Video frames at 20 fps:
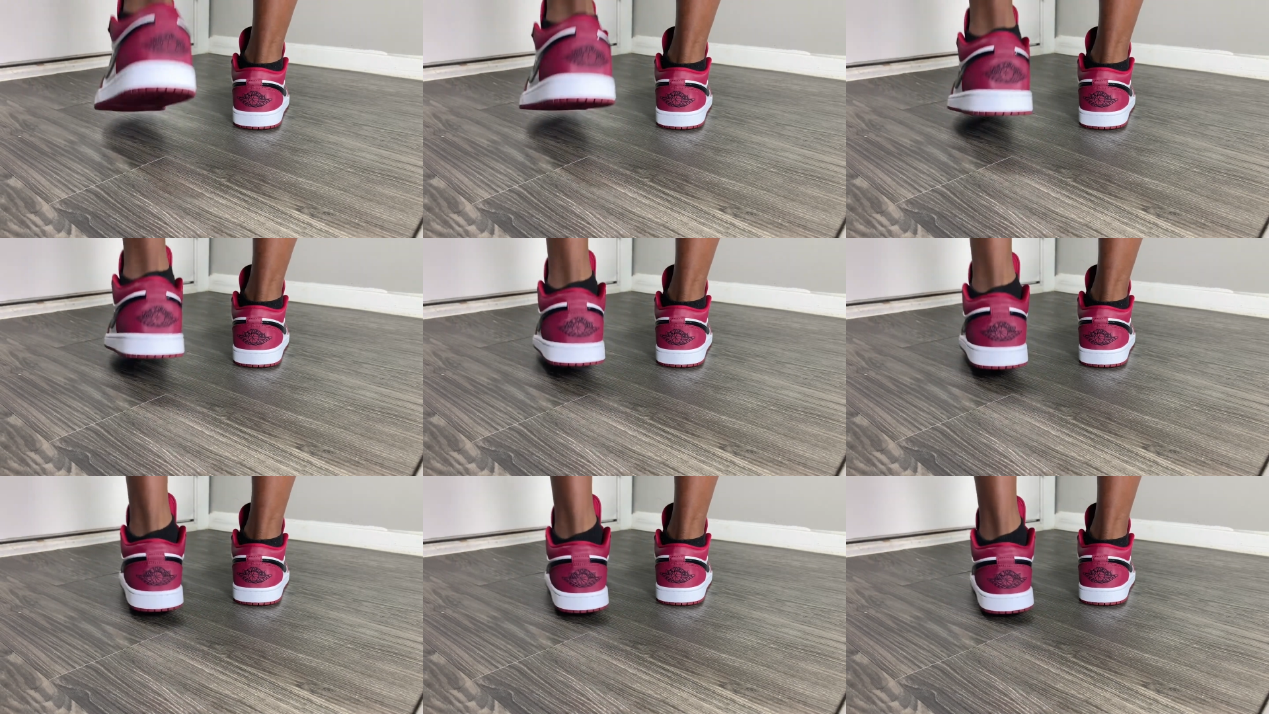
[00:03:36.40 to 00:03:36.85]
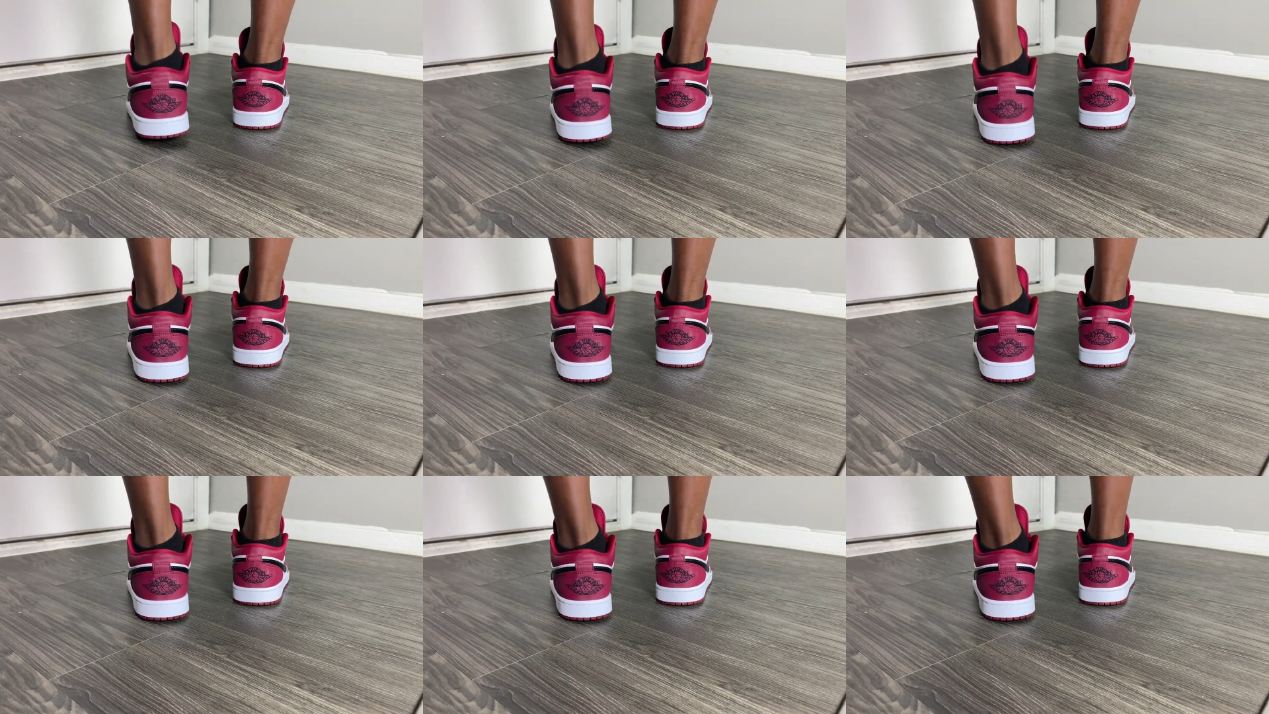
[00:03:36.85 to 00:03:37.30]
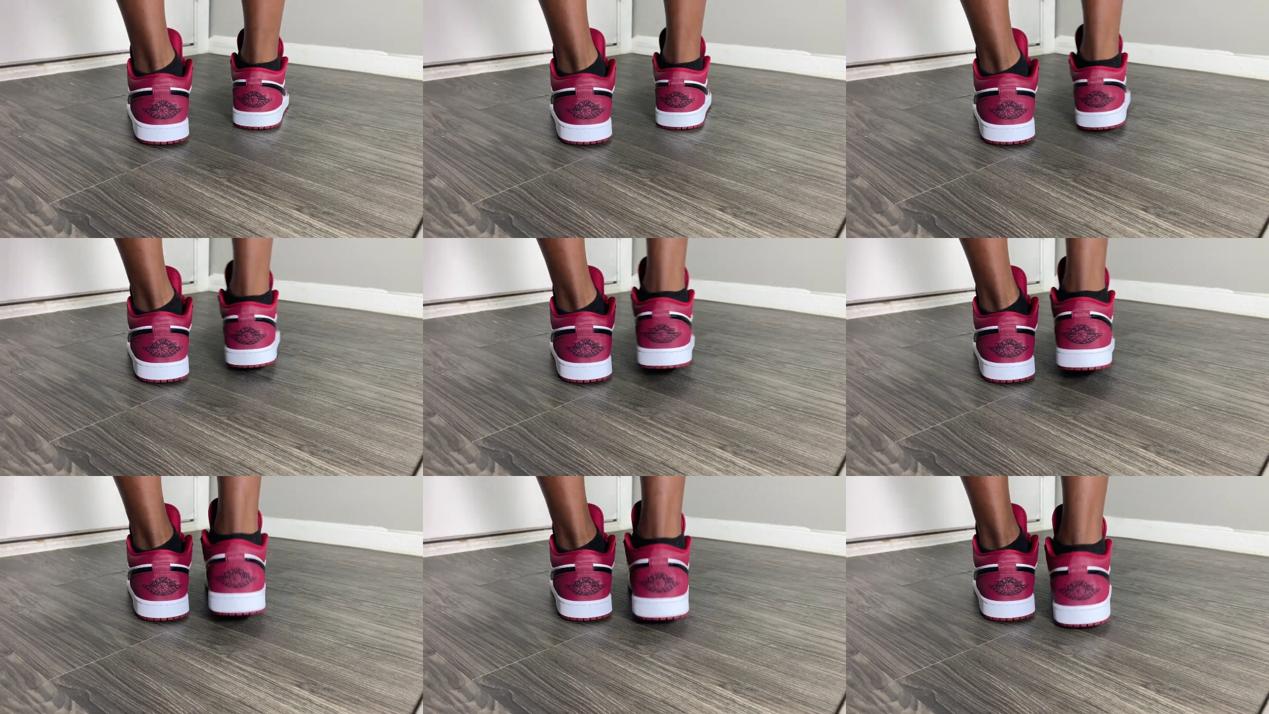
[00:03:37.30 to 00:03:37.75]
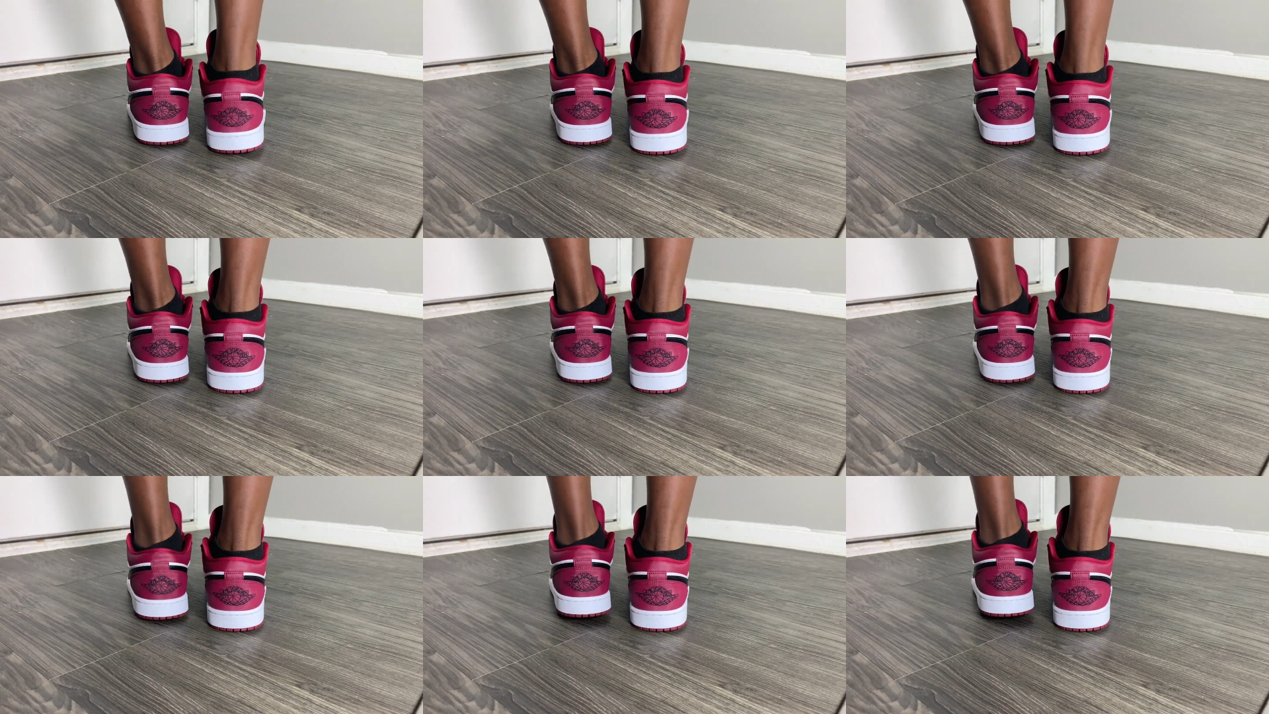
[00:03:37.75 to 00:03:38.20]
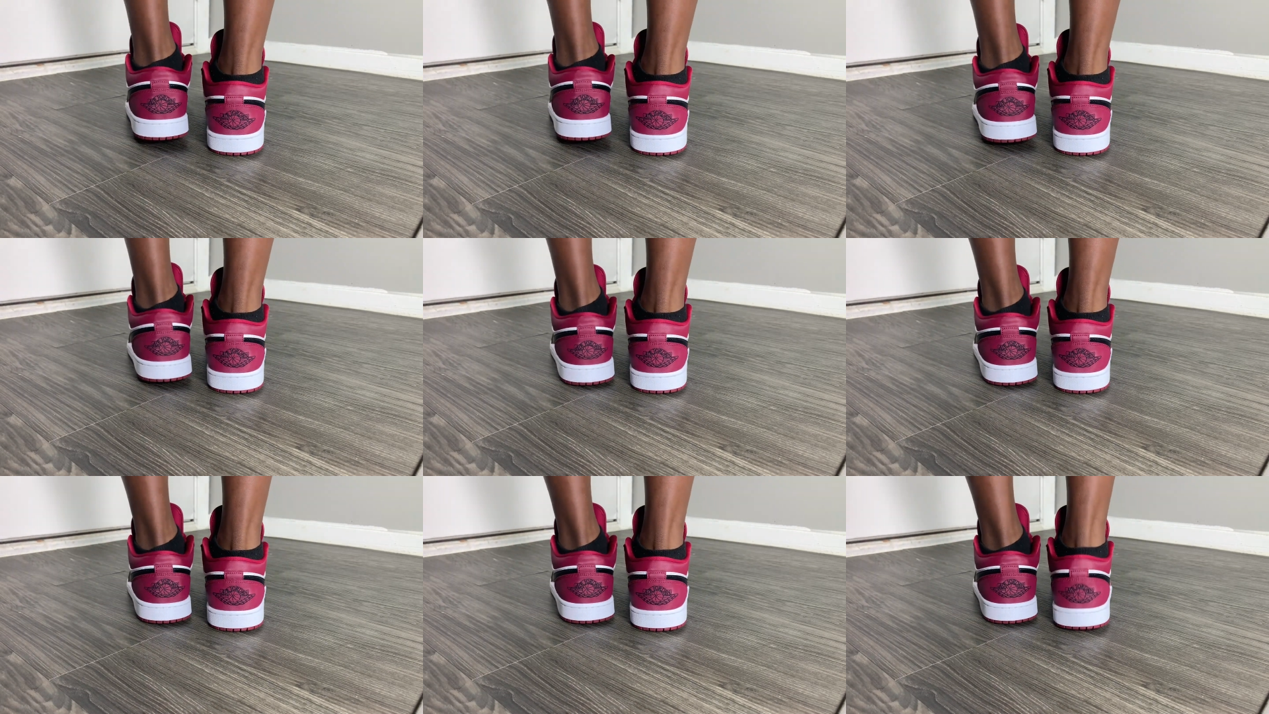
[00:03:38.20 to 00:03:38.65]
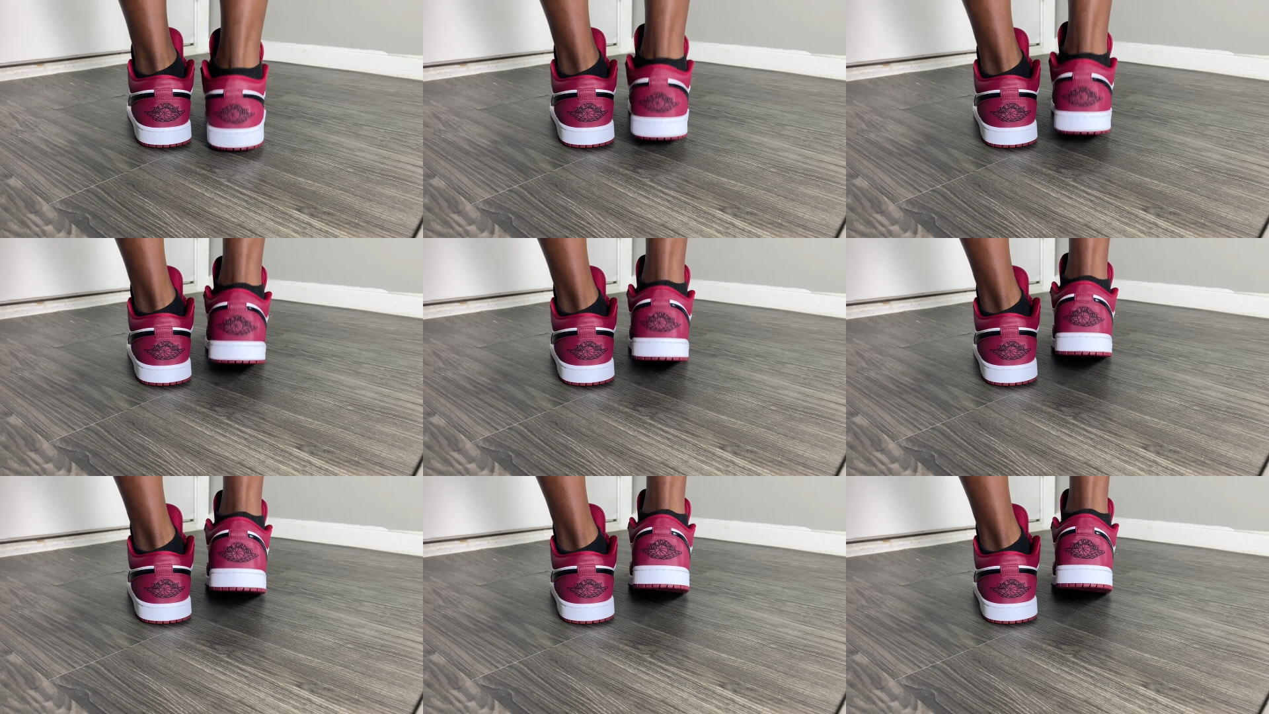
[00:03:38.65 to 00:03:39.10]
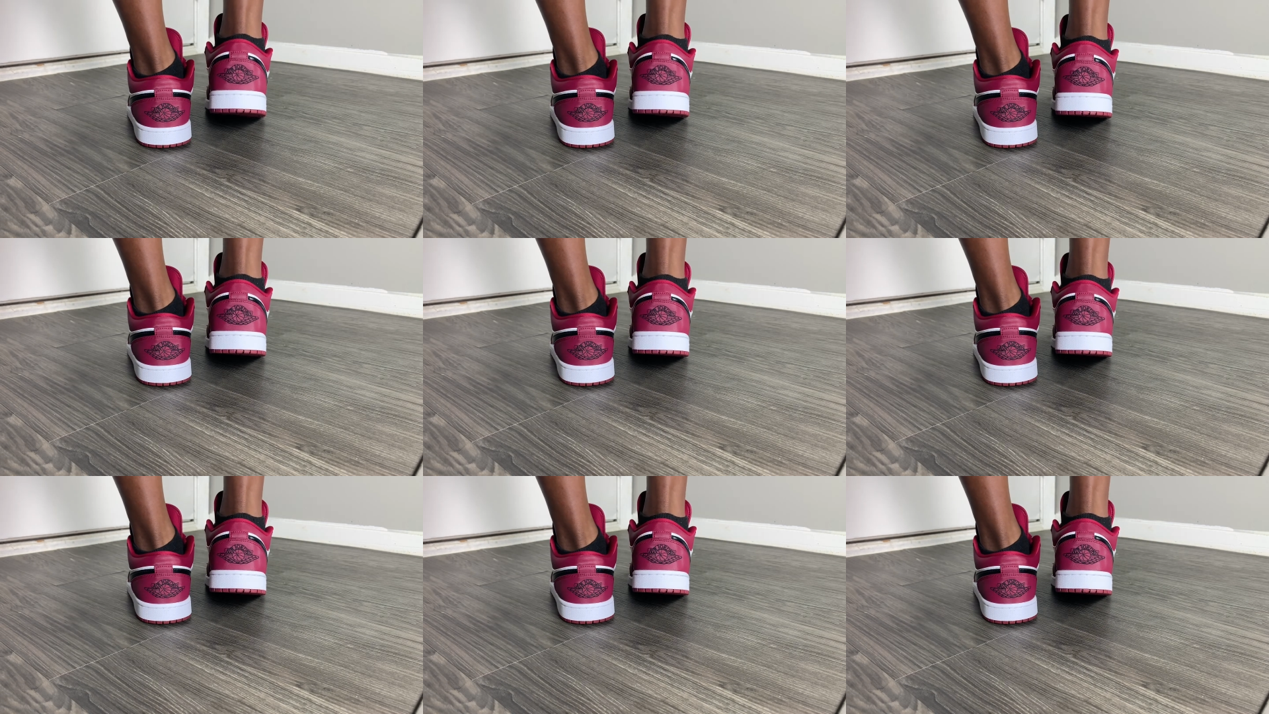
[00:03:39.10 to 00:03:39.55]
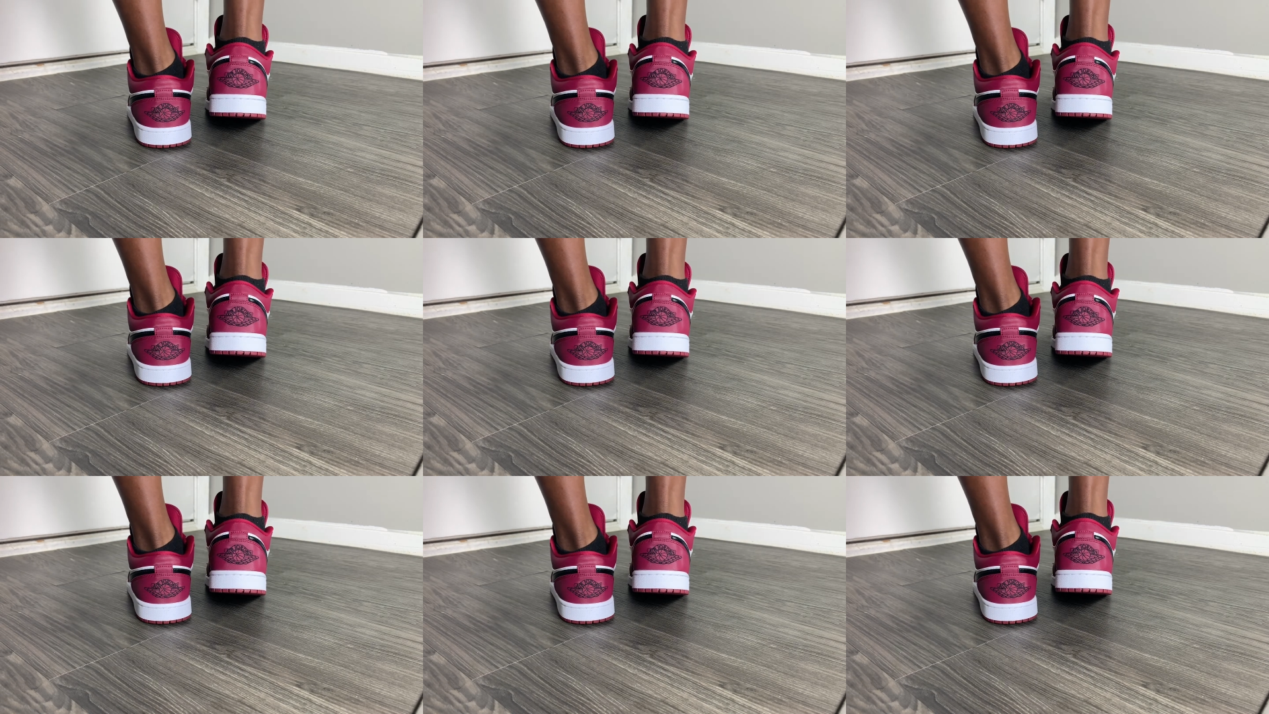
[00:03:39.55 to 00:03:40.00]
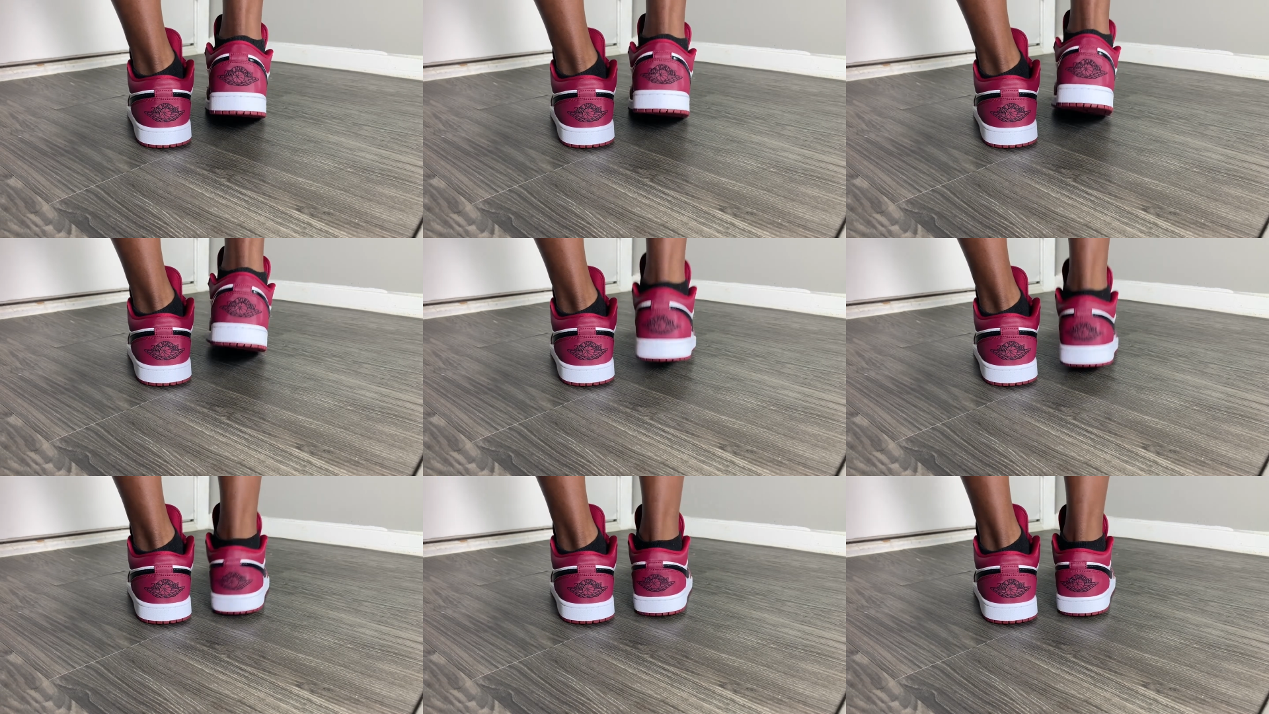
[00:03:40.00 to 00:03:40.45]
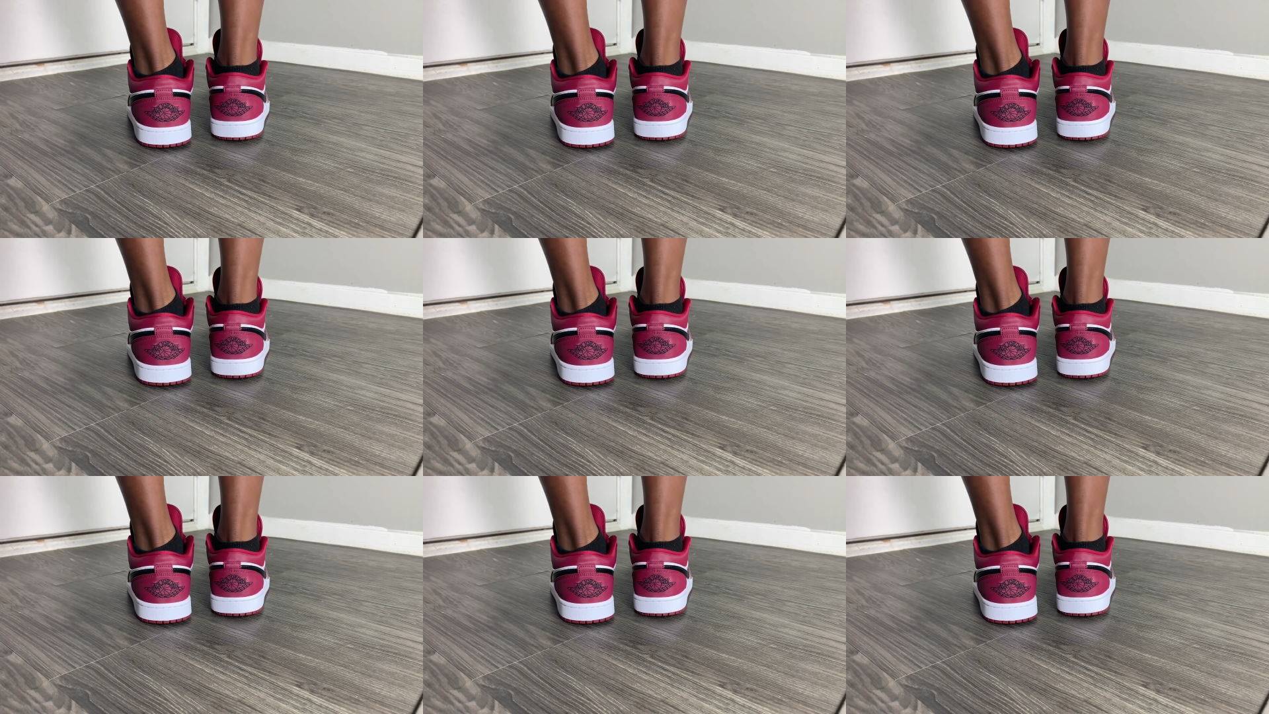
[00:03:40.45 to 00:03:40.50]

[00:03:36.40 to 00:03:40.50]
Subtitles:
(no speaker visible)